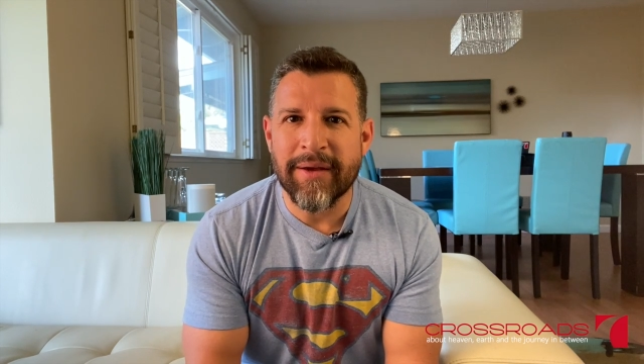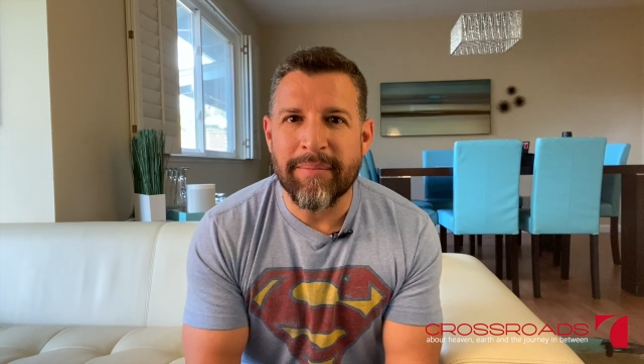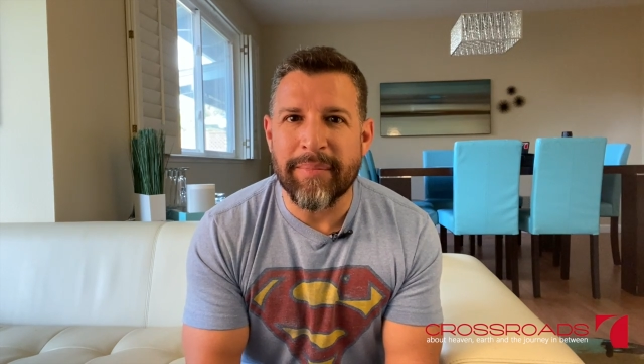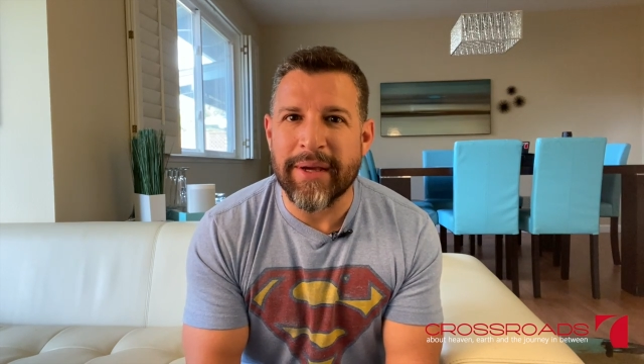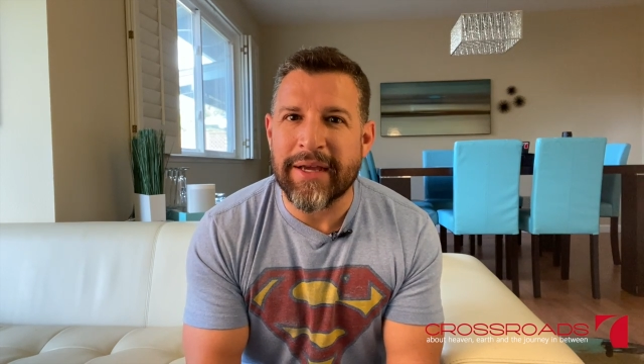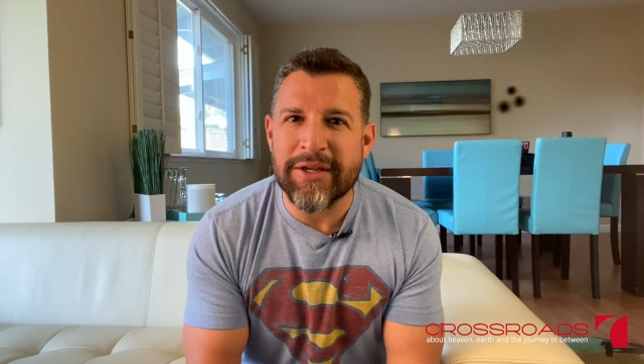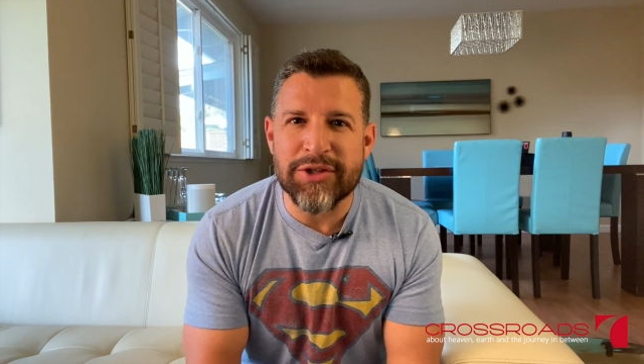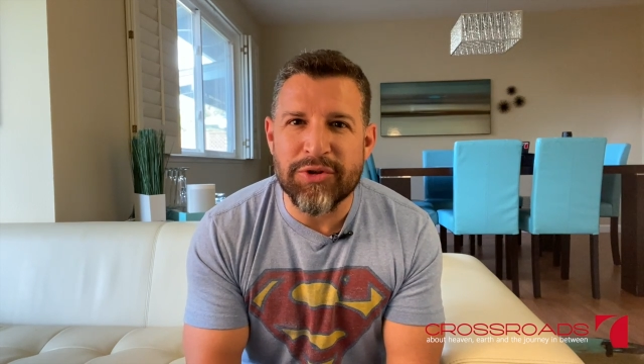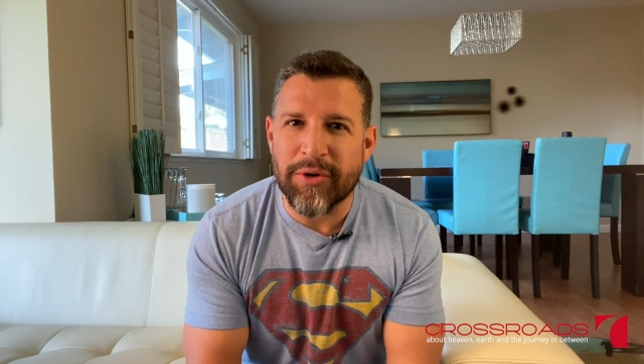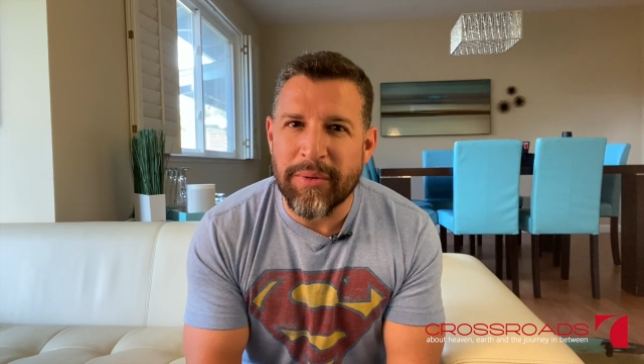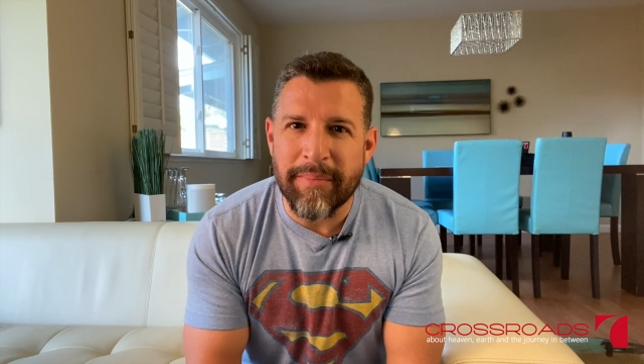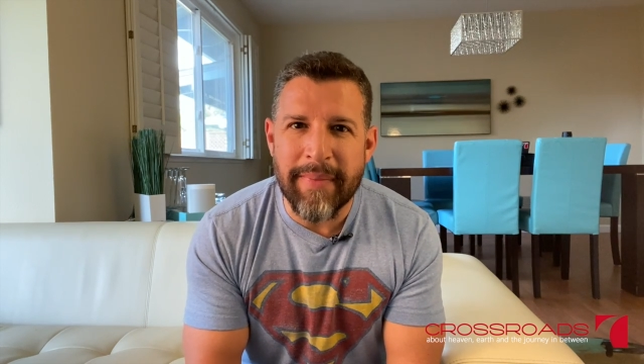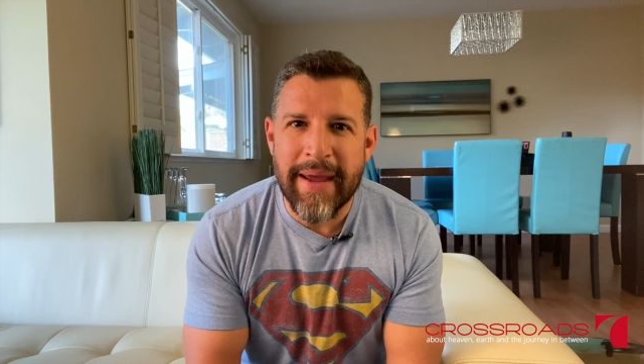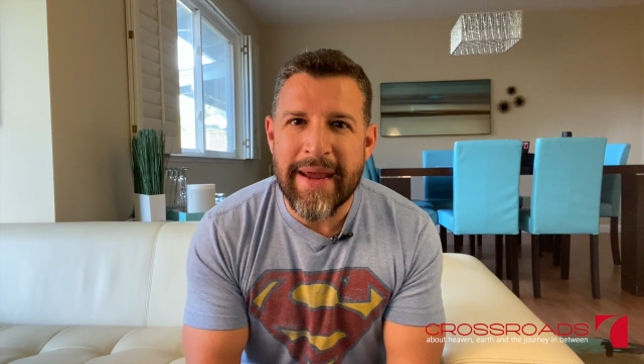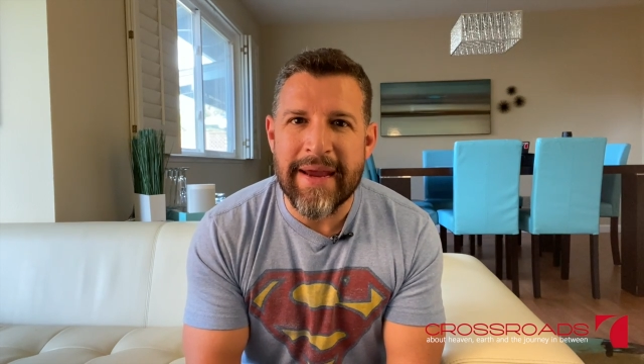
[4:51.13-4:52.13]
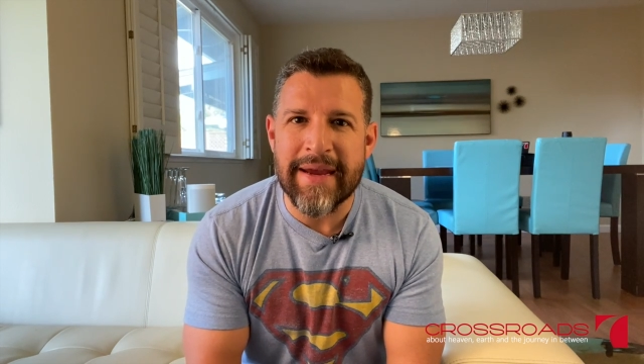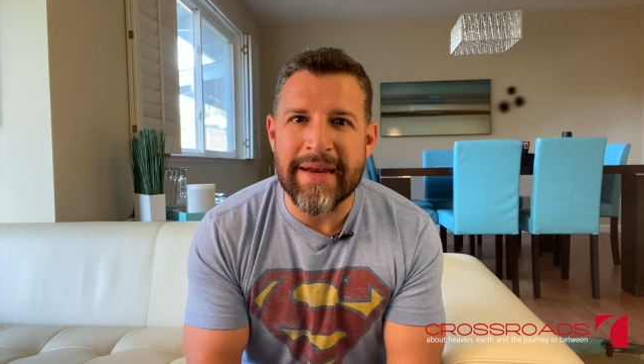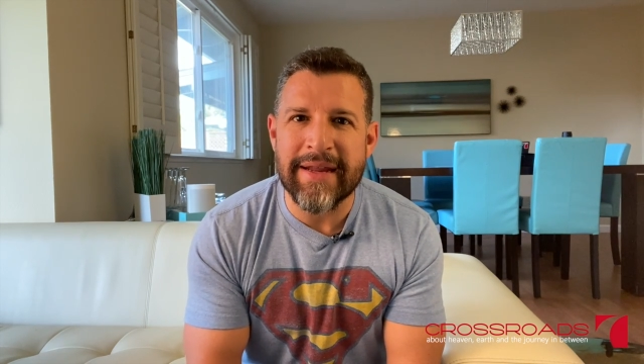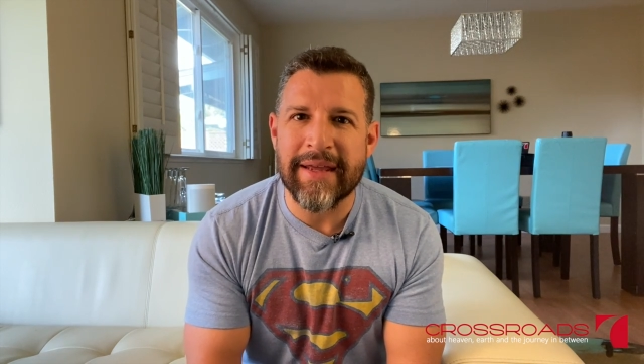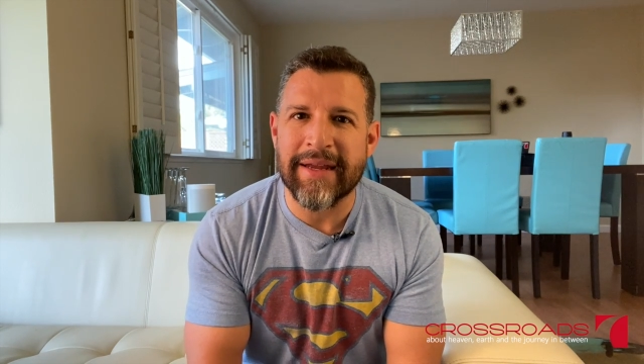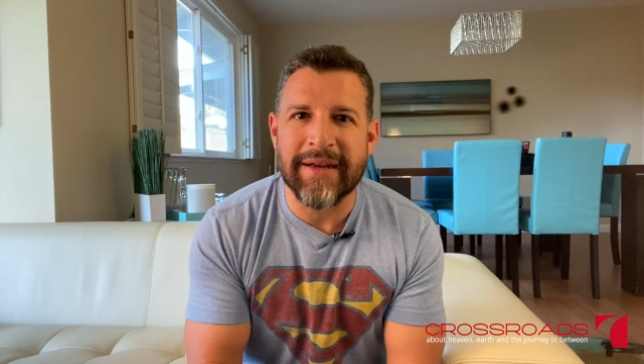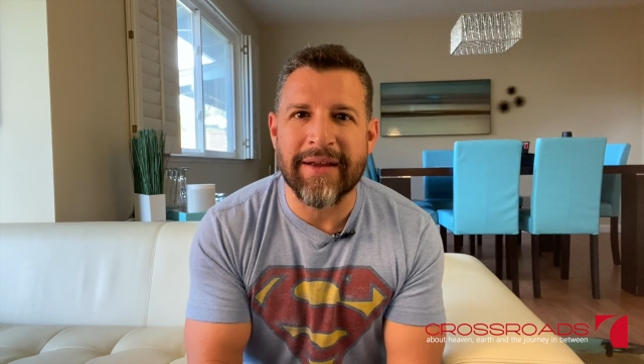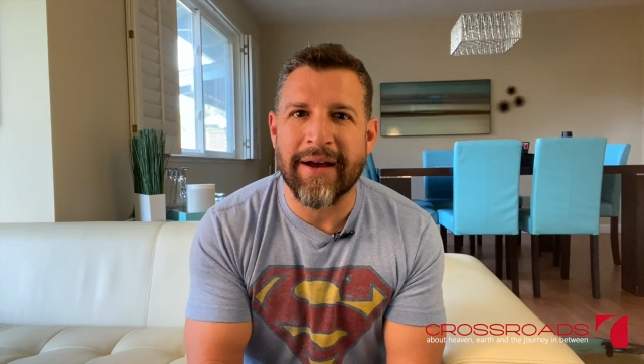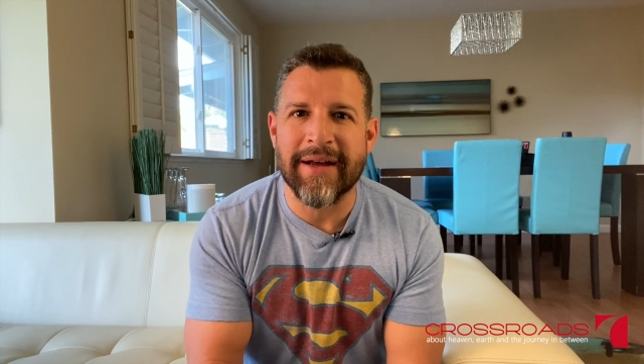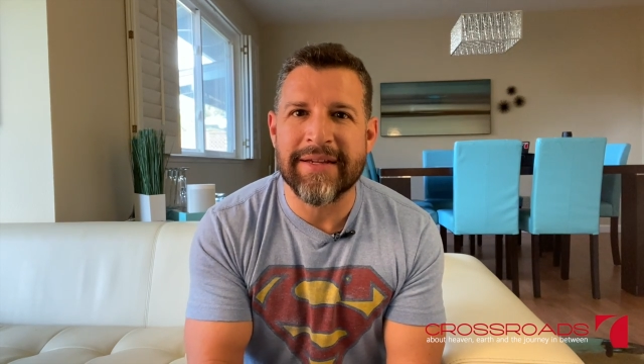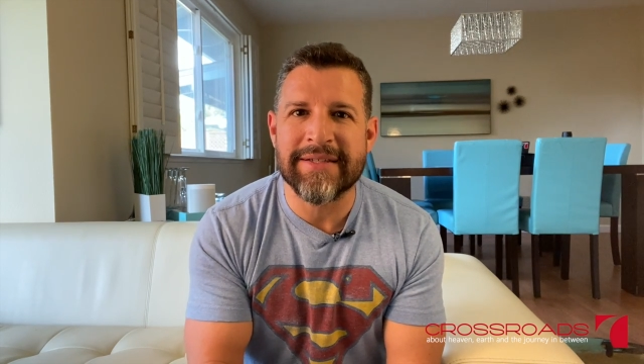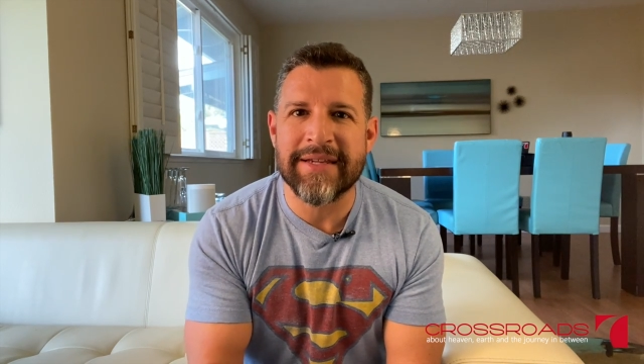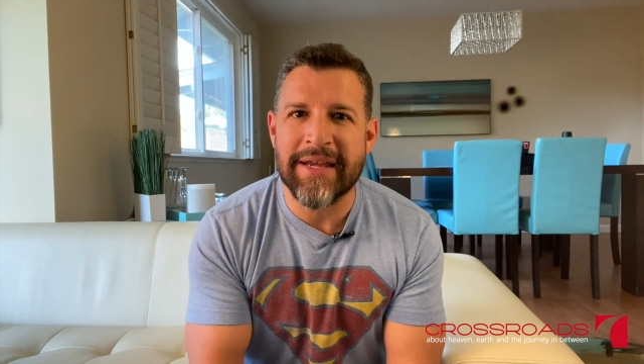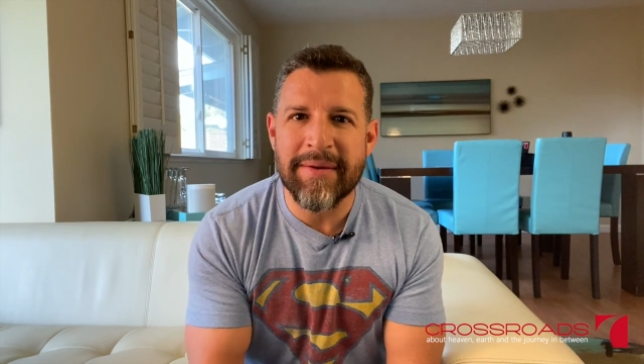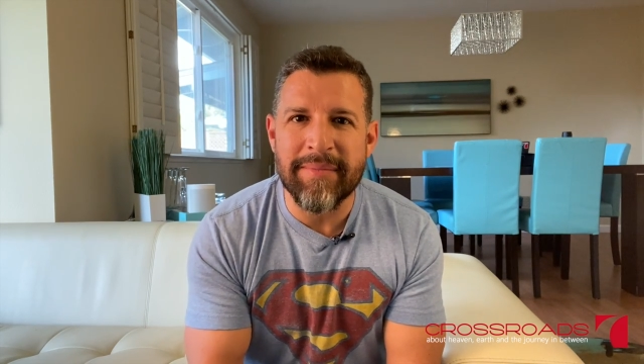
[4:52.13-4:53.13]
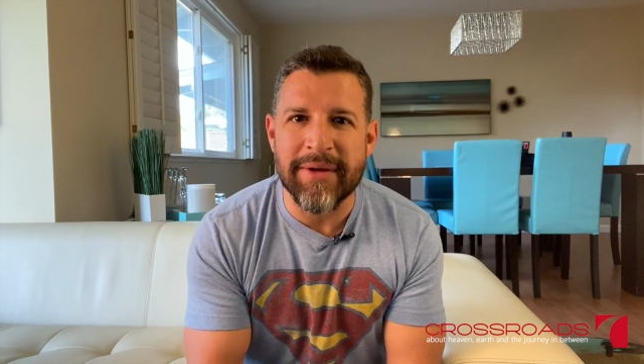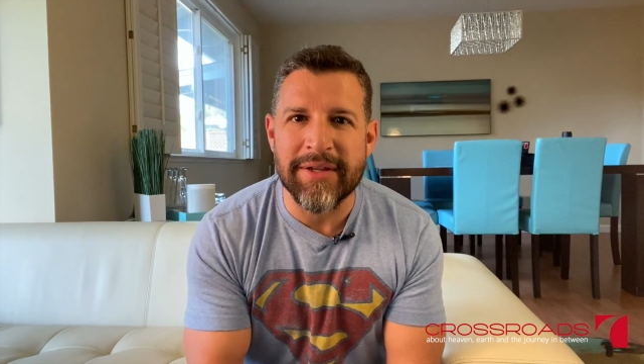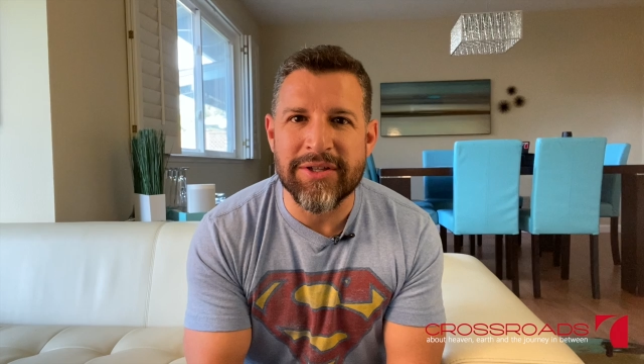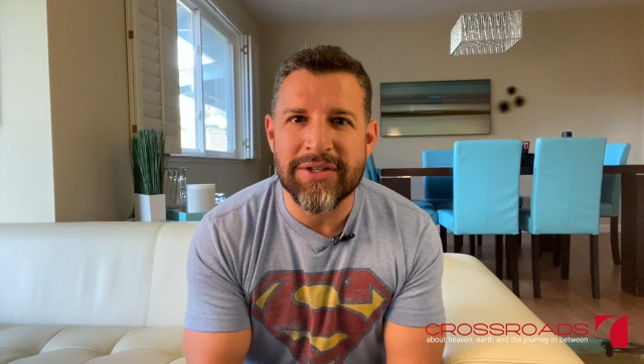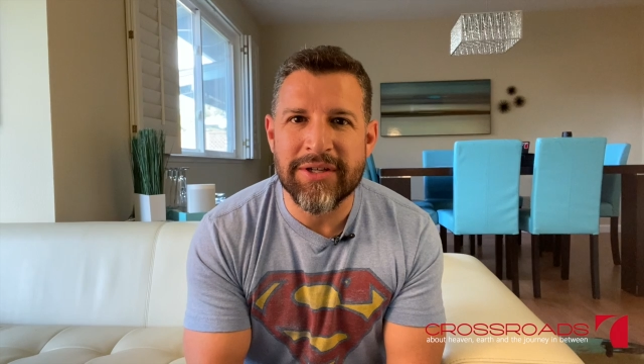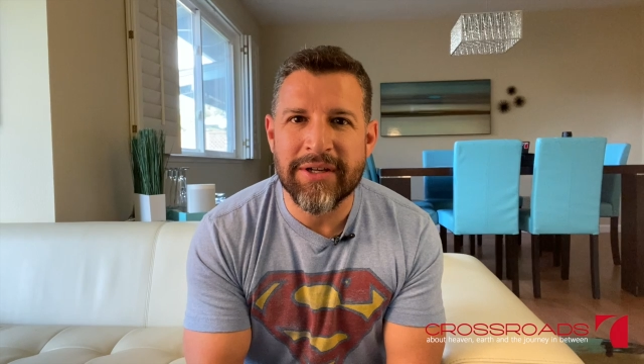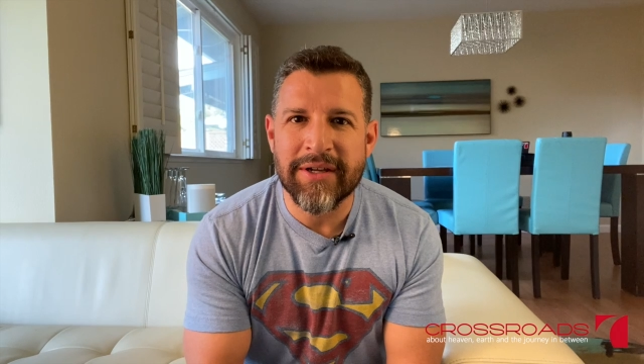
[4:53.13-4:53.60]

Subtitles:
because you're made in God's image.